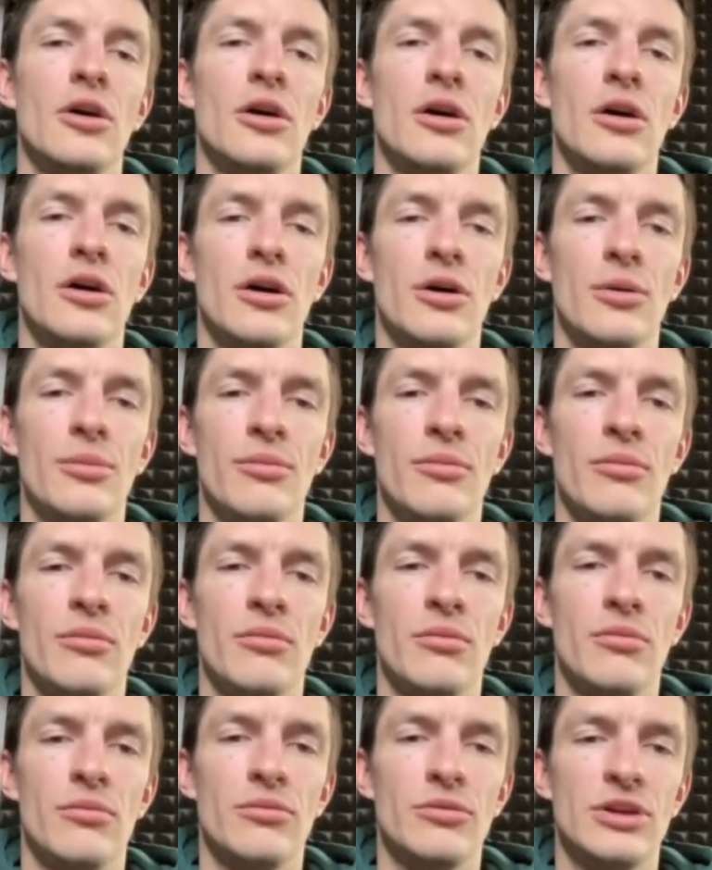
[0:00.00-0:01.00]

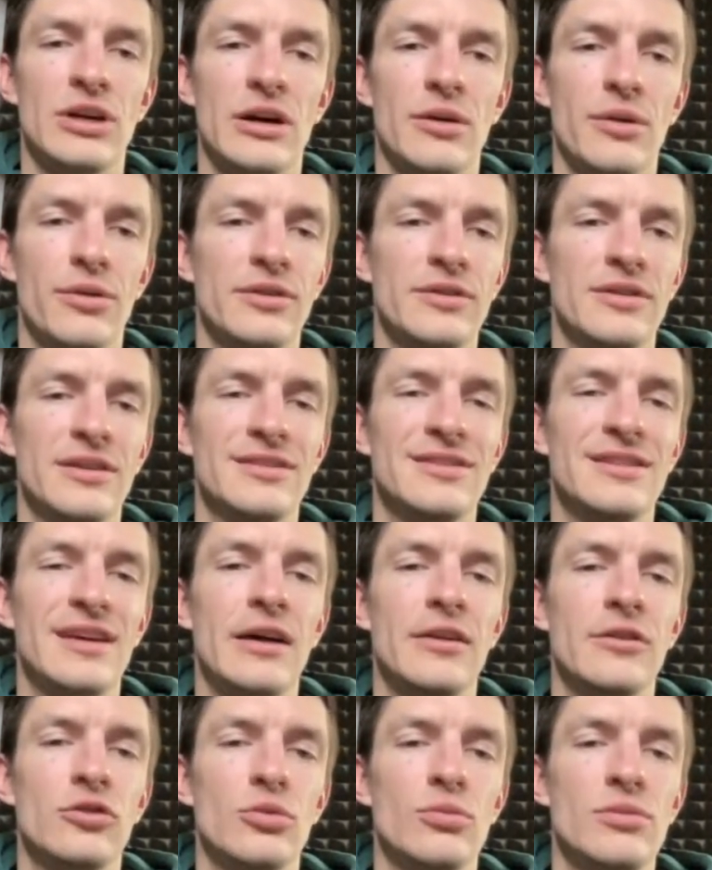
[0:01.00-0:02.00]
this
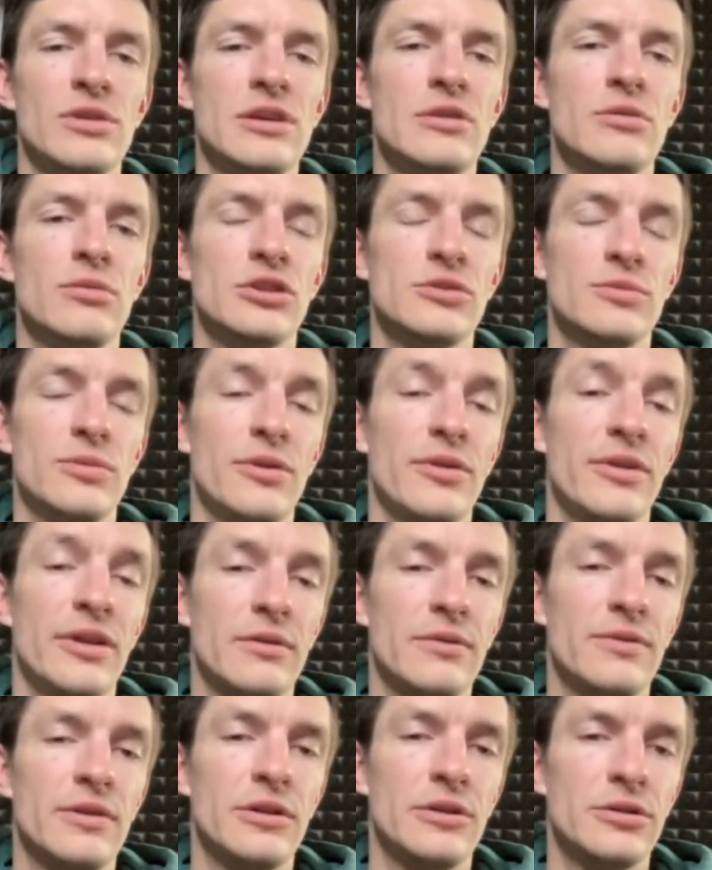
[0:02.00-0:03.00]
assigned to me, which will then
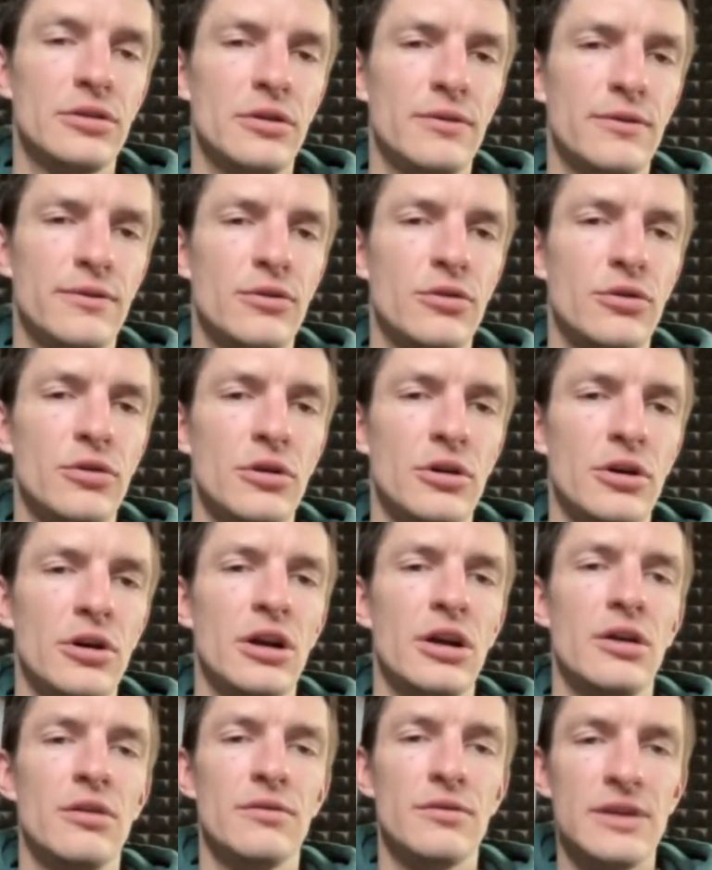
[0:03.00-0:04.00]
filter for
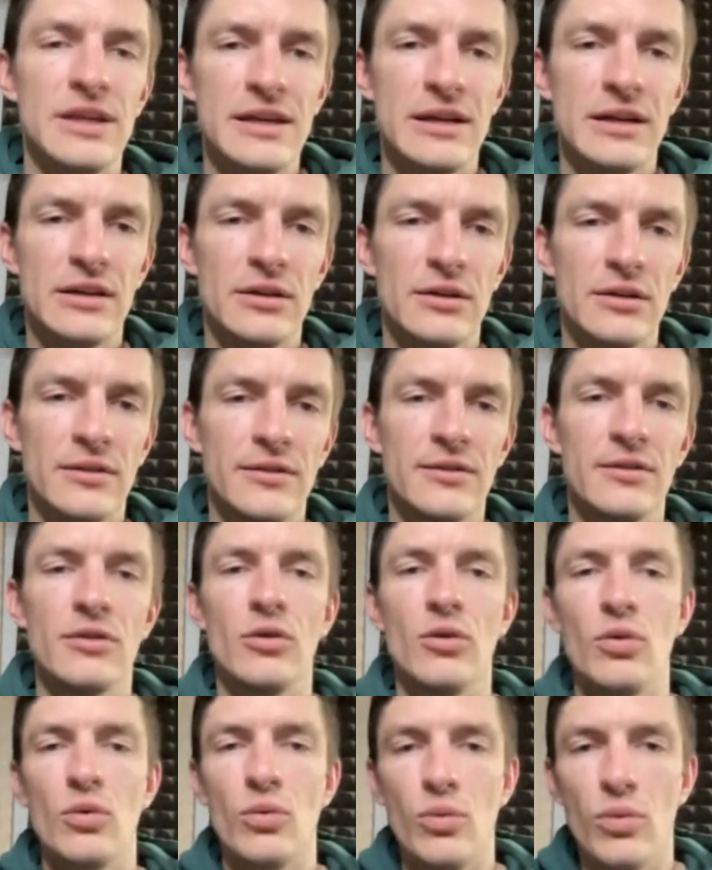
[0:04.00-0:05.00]
vehicles
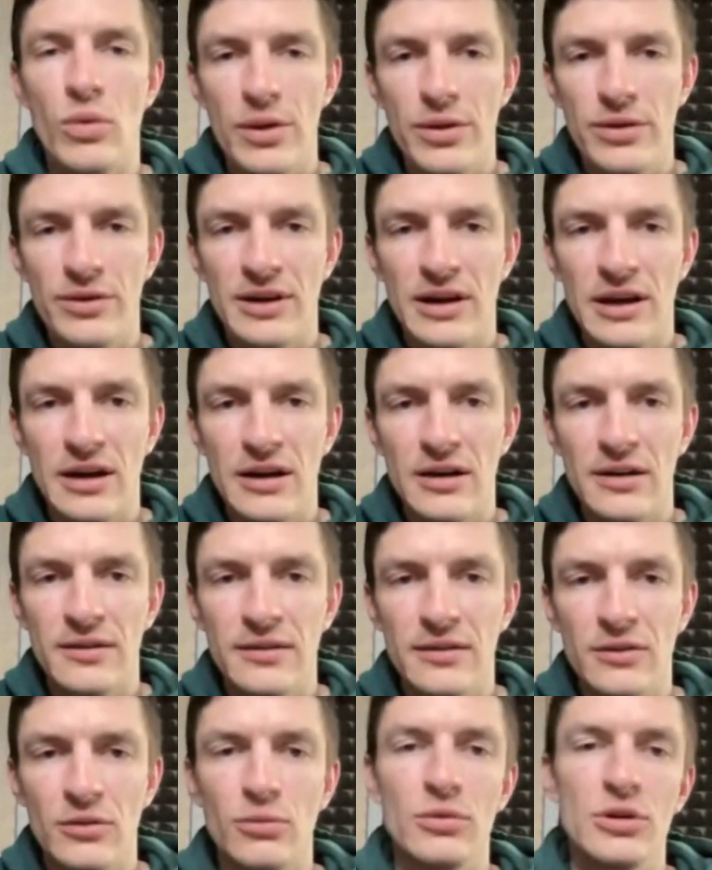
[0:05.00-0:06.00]
with
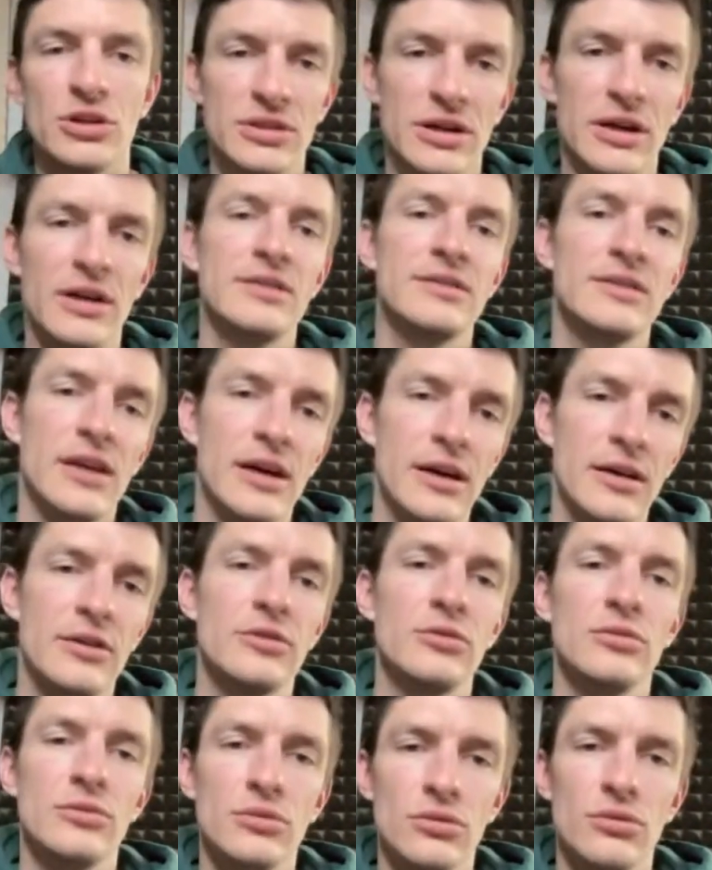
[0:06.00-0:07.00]
task which are assigned
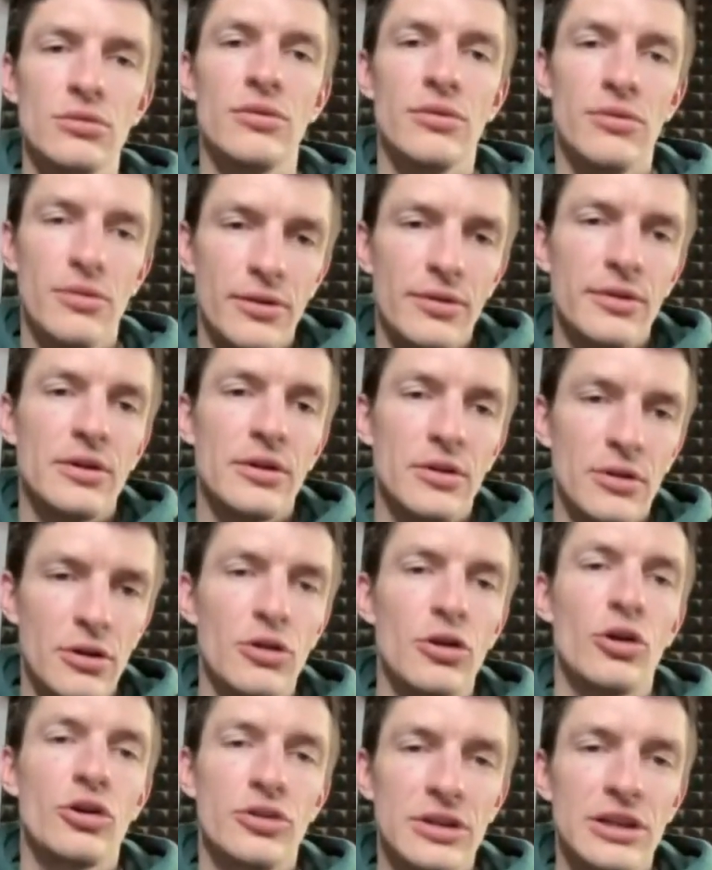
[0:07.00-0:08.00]
to the
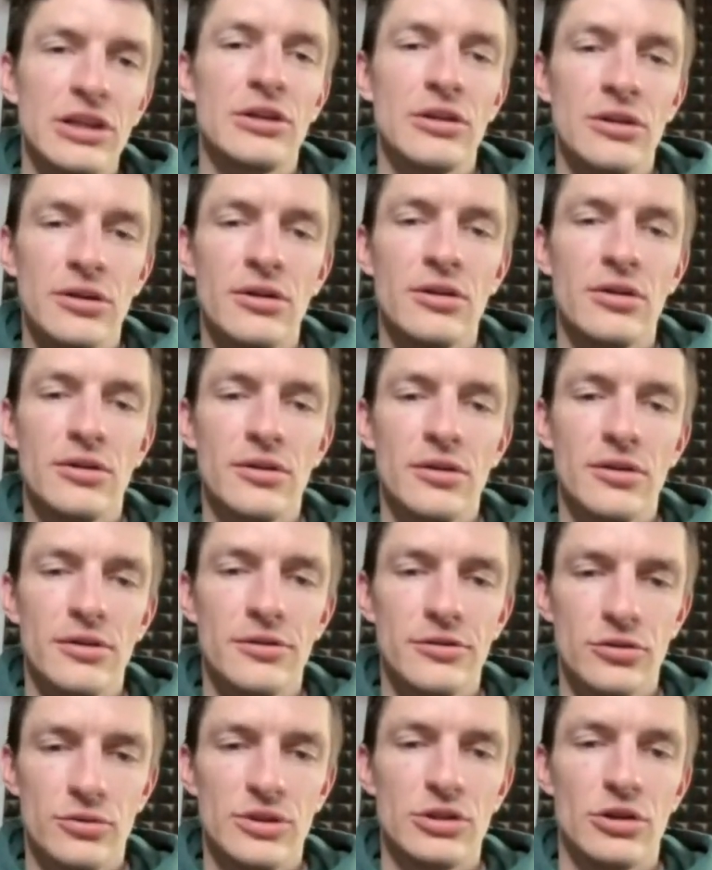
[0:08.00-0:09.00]
logged in
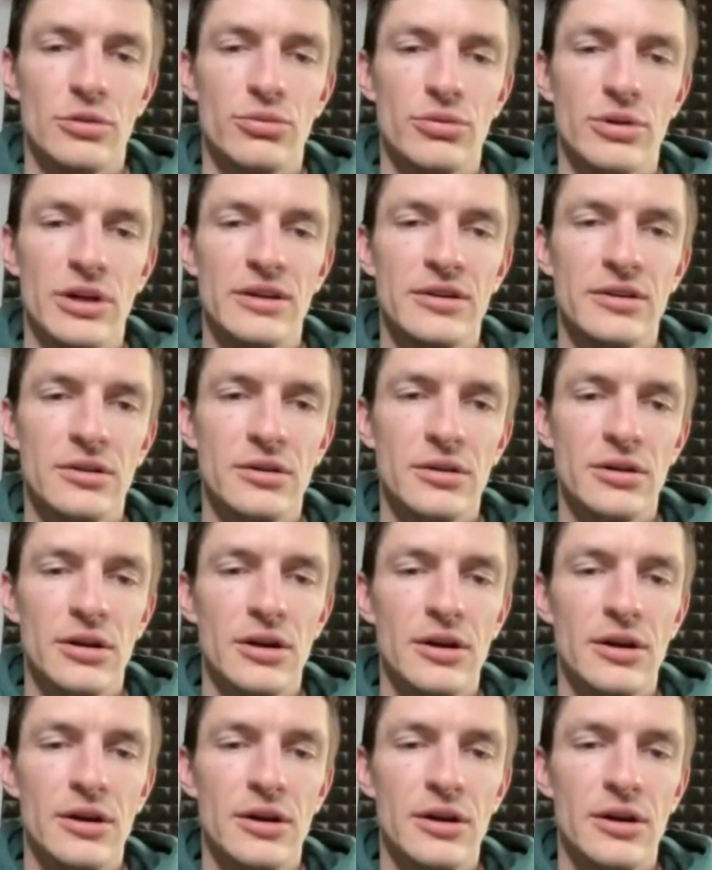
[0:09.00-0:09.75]
street operator.